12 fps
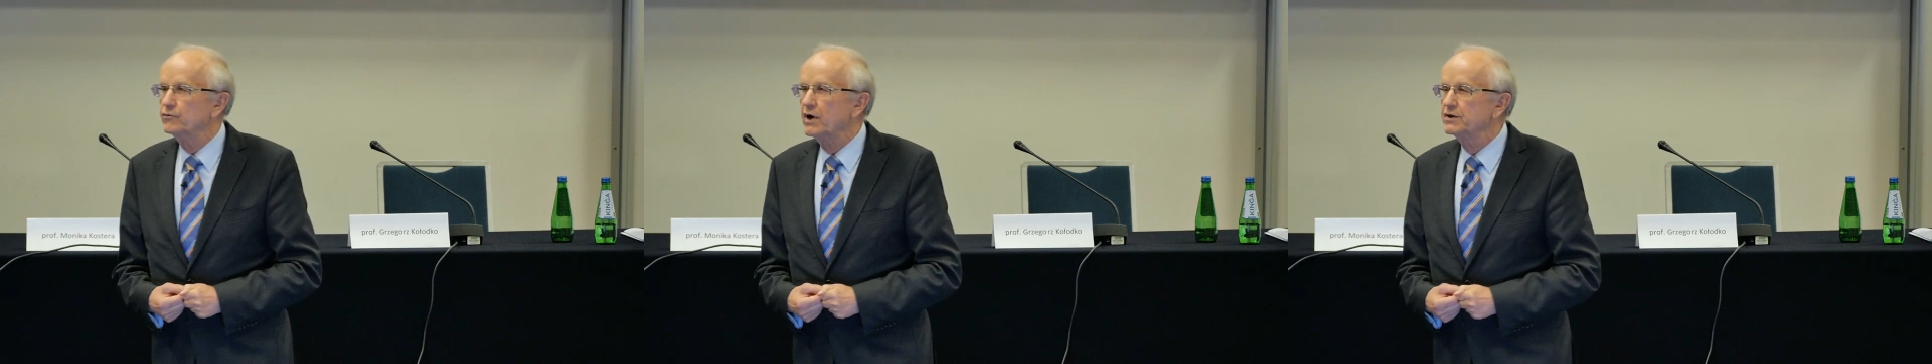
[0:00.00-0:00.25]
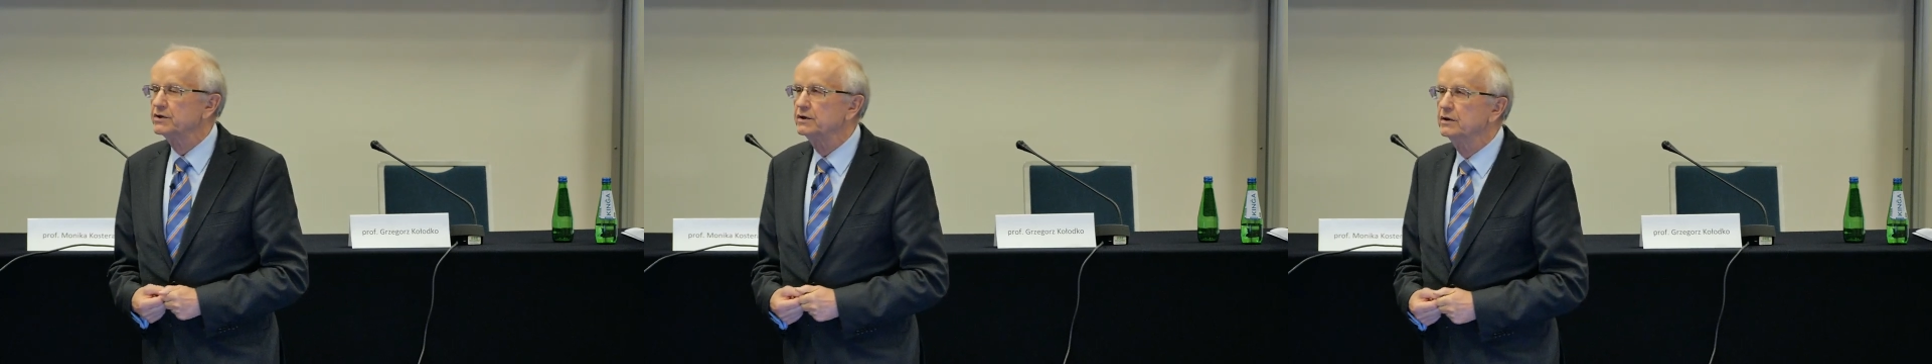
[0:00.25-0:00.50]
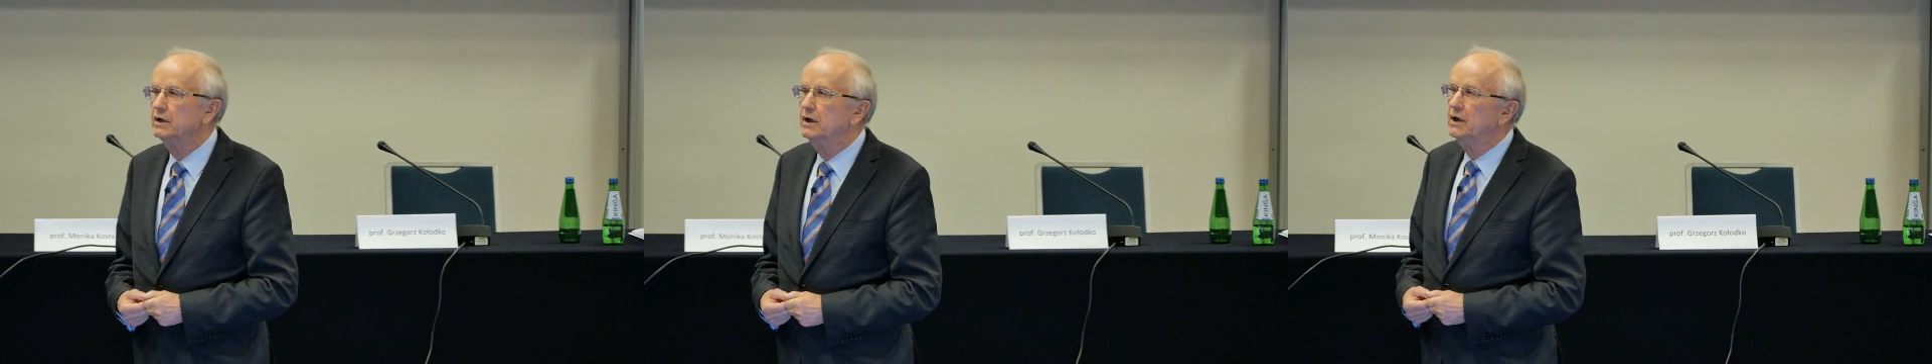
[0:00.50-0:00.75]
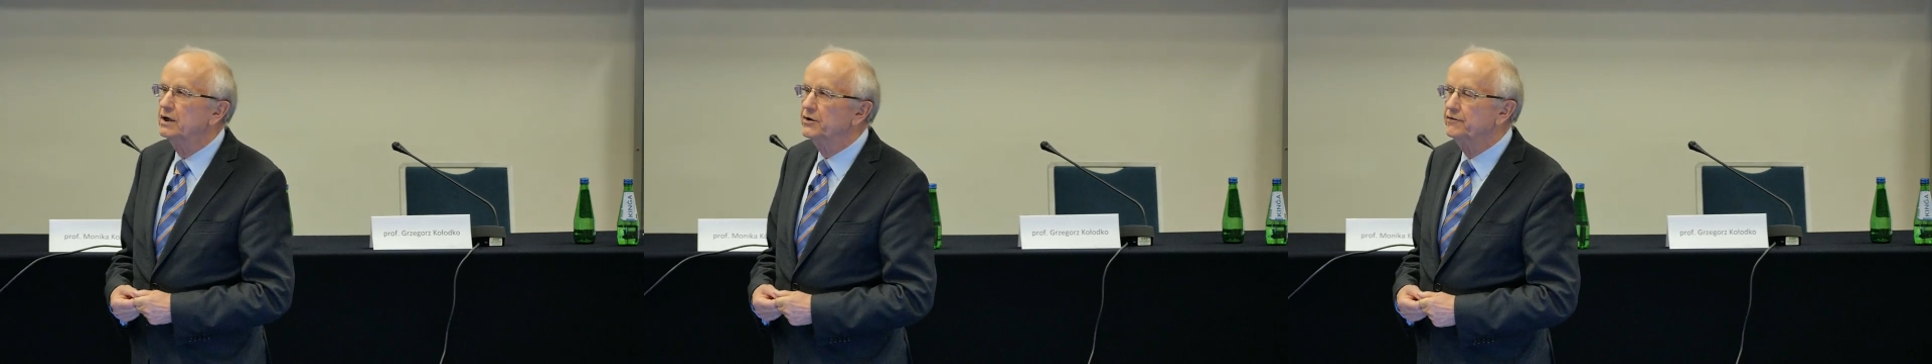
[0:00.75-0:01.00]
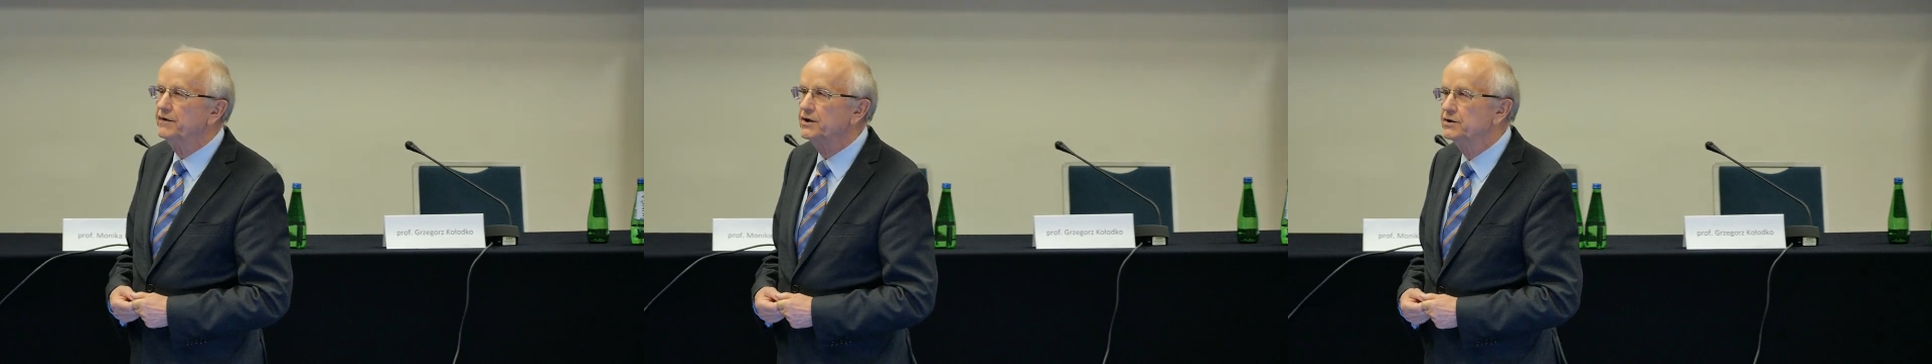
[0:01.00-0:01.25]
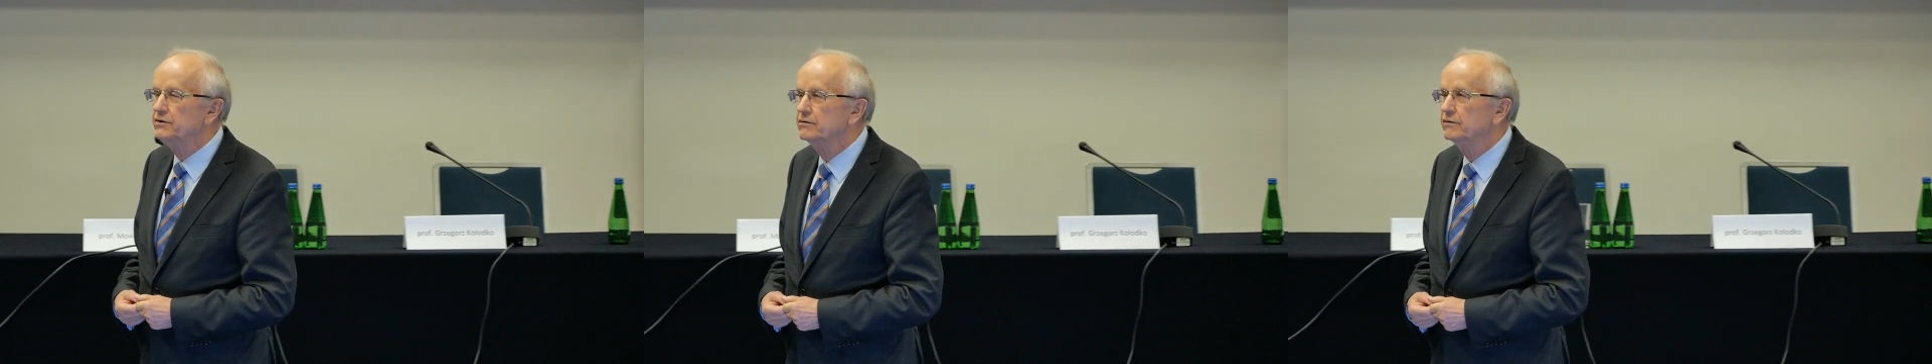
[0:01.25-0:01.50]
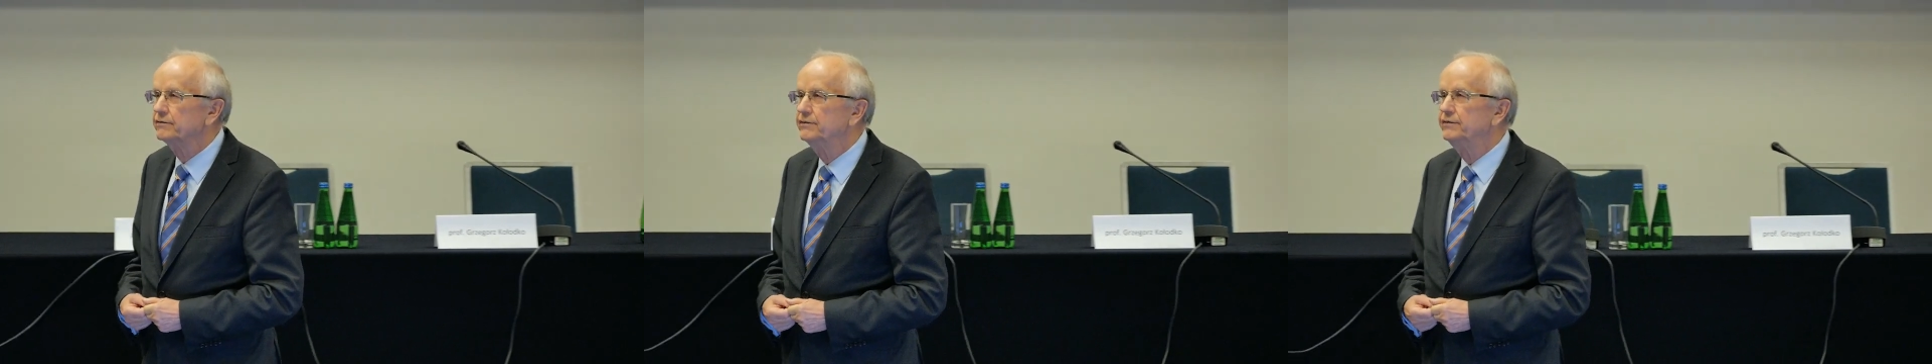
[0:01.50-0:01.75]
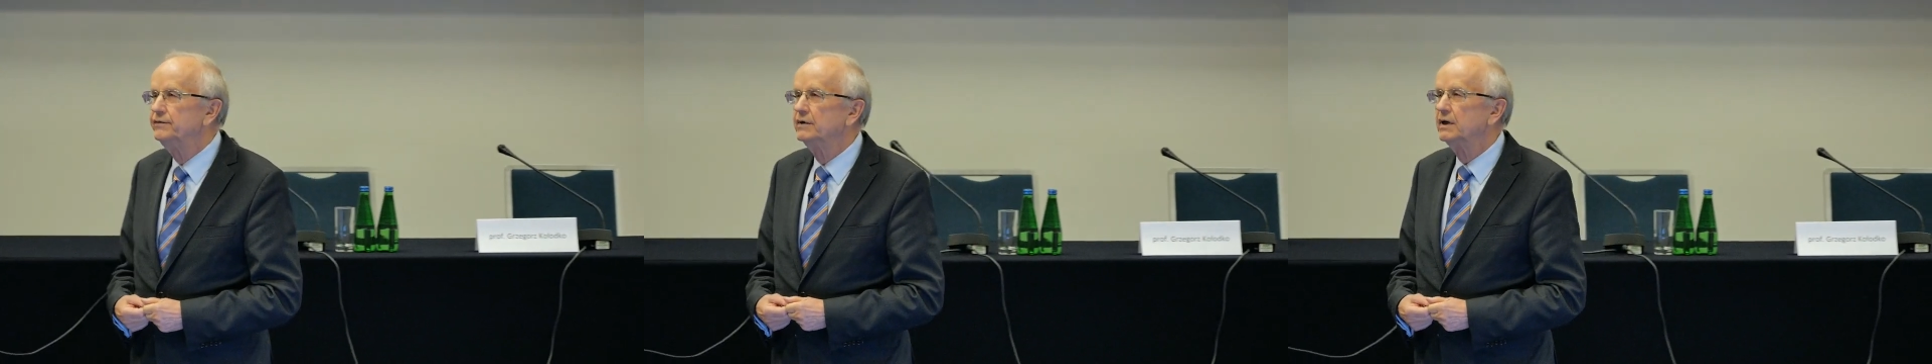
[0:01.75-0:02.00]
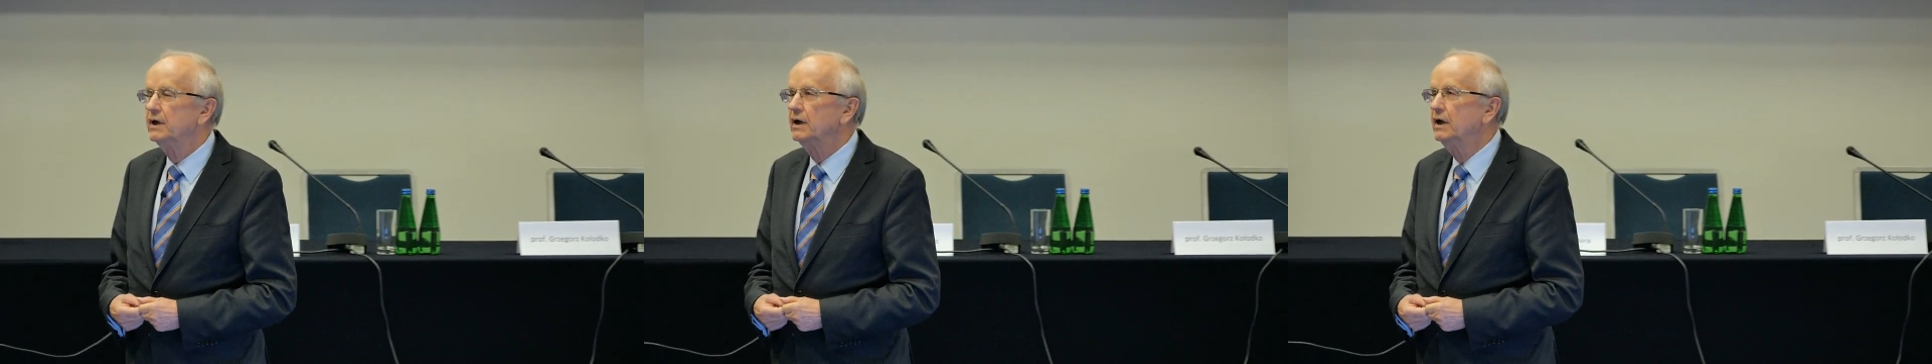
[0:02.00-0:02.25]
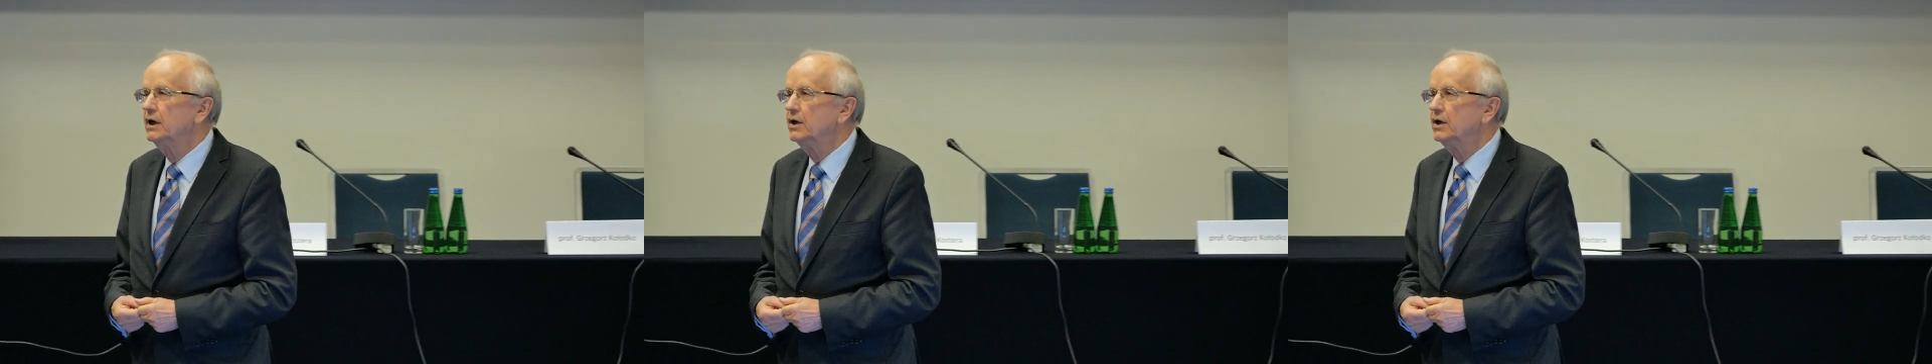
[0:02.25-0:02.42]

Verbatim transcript: Russian invasion of uh,